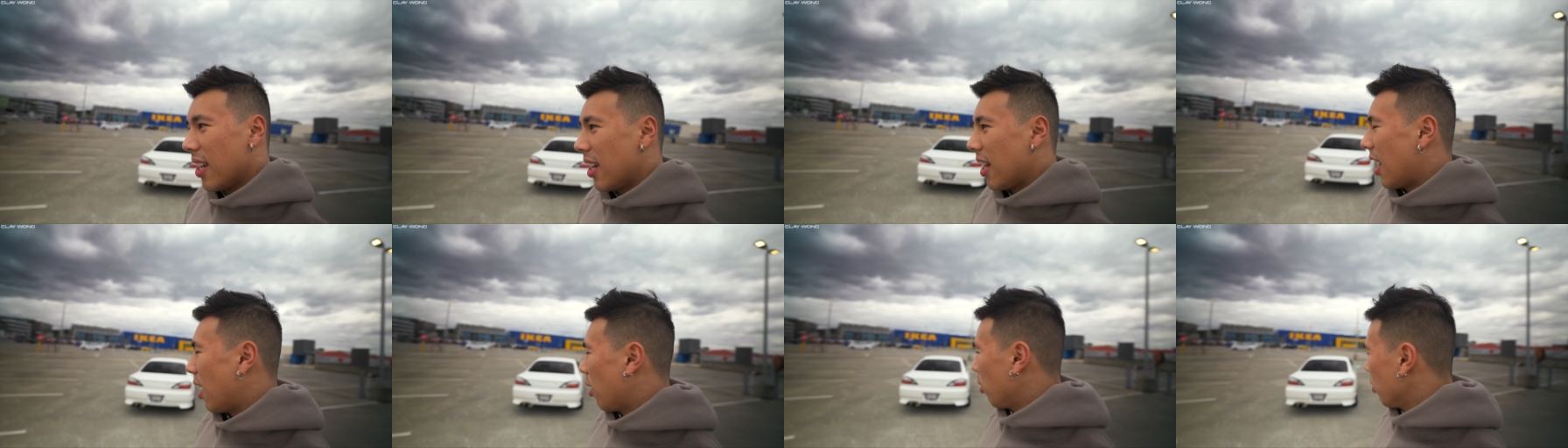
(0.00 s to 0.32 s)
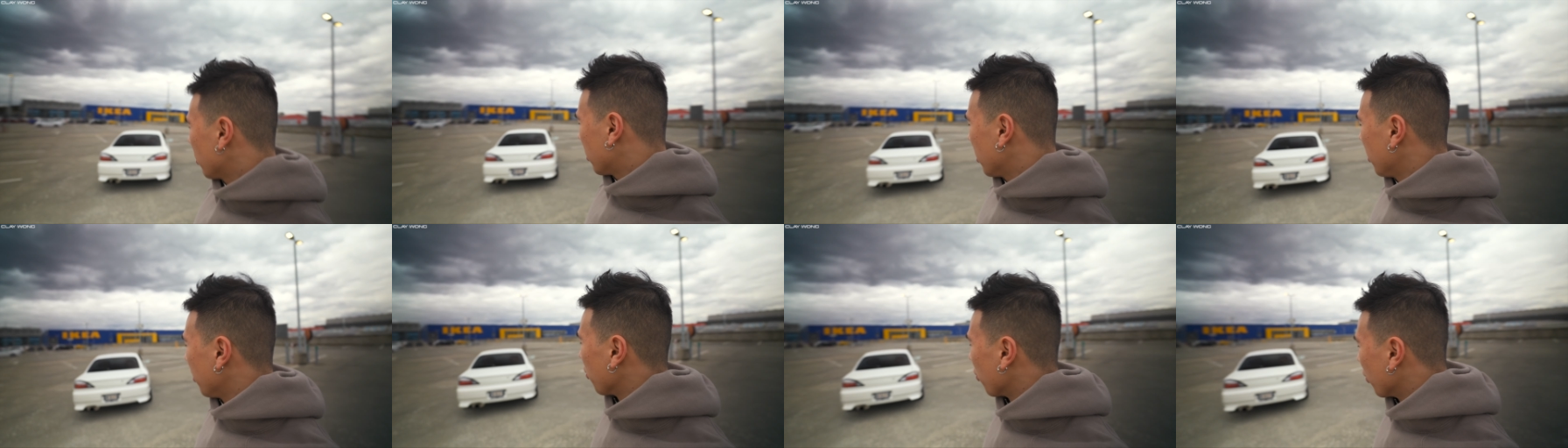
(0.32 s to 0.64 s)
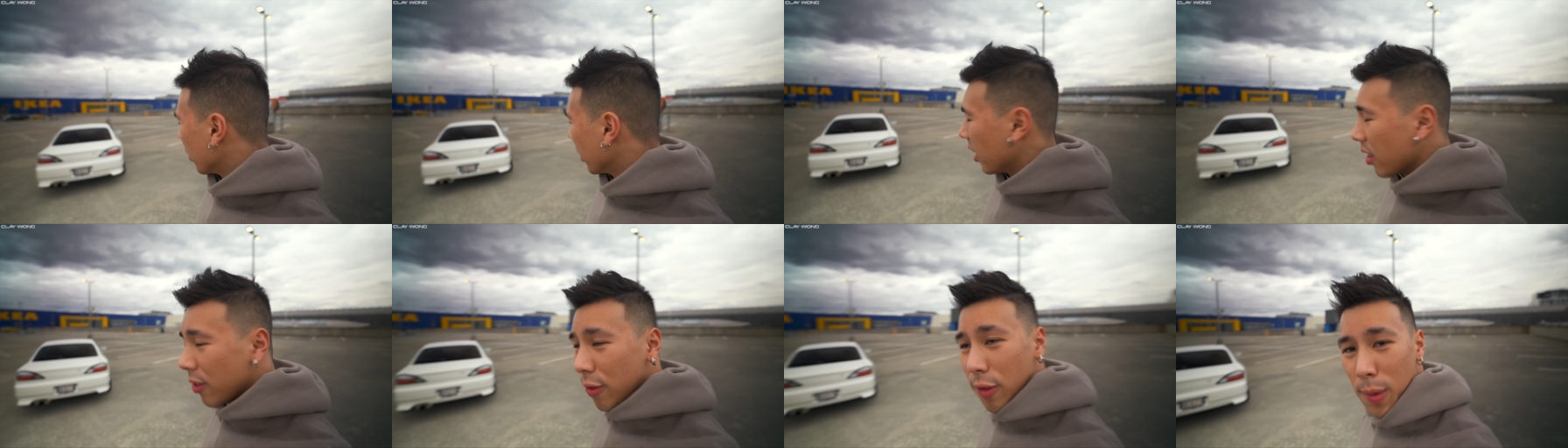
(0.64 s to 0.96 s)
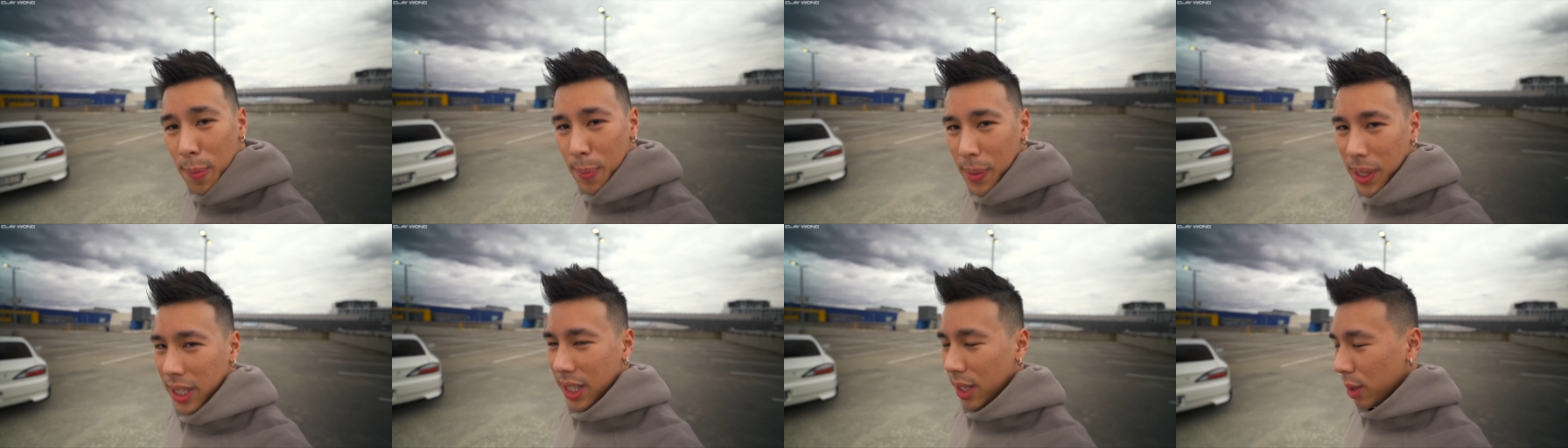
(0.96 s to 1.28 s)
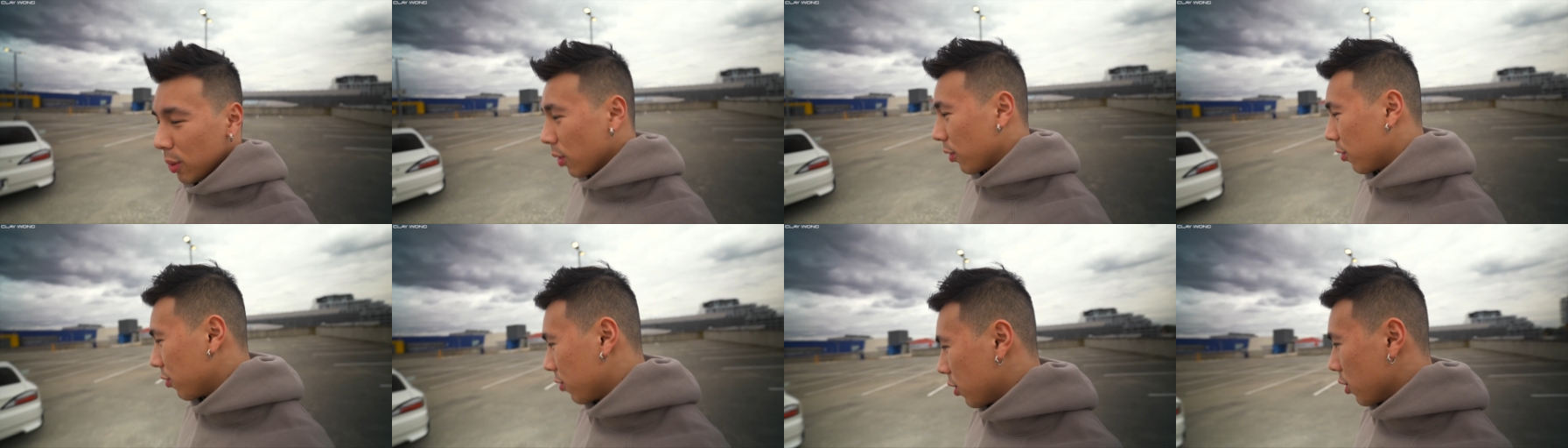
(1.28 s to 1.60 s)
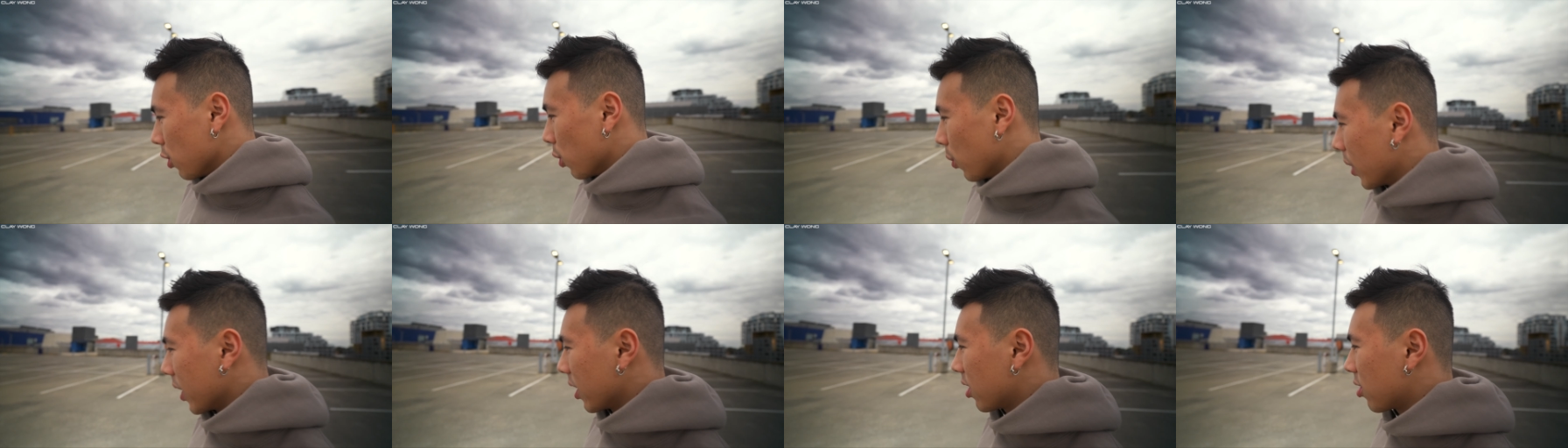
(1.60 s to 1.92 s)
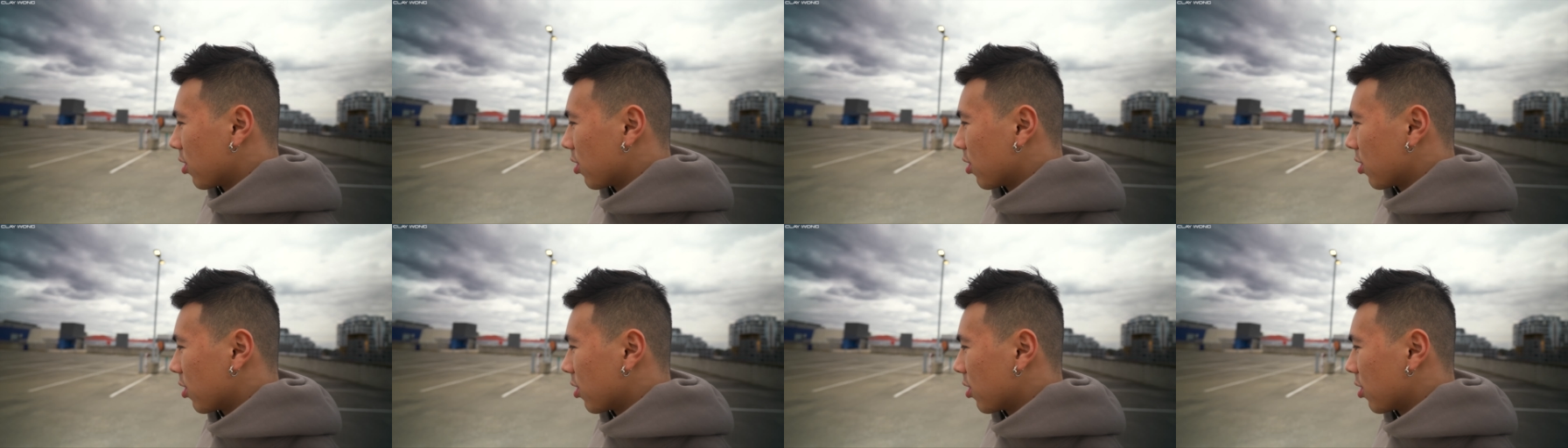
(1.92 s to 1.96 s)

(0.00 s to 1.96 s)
I wasn't really familiar with doing